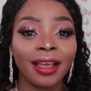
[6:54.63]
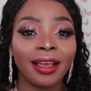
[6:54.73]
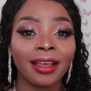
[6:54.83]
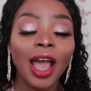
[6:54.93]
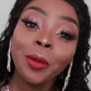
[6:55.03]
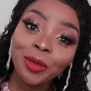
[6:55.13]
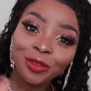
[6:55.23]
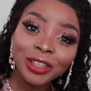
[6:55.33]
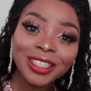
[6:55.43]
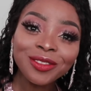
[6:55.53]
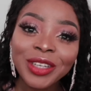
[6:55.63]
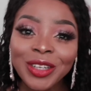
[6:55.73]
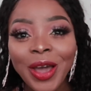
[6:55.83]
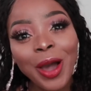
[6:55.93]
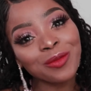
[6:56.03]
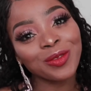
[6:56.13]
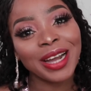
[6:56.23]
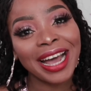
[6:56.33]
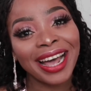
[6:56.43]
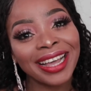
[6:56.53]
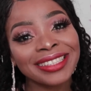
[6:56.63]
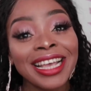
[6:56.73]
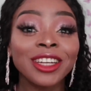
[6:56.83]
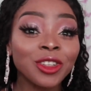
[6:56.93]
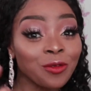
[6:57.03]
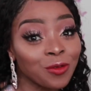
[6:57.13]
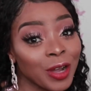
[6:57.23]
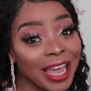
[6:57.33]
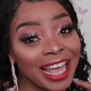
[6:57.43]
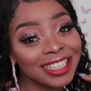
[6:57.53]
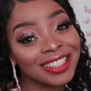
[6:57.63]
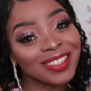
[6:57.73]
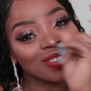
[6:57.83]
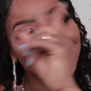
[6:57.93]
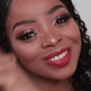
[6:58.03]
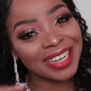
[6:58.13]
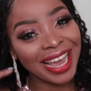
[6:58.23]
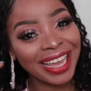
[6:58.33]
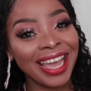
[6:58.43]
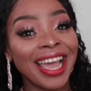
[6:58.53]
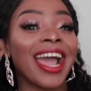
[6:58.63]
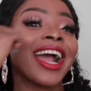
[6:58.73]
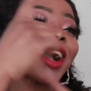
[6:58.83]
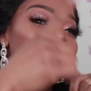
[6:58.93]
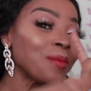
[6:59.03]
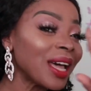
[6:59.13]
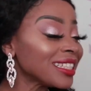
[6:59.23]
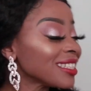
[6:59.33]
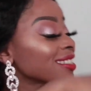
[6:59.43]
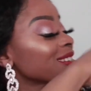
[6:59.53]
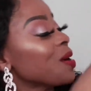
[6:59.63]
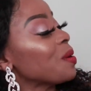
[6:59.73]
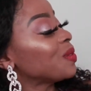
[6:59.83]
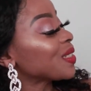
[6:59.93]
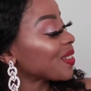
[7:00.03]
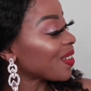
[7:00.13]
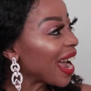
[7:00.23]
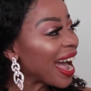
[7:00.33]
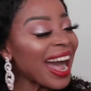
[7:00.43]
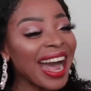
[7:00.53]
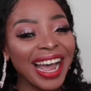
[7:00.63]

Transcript: I hope you found this video helpful, guys. Don't forget to like, comment, subscribe.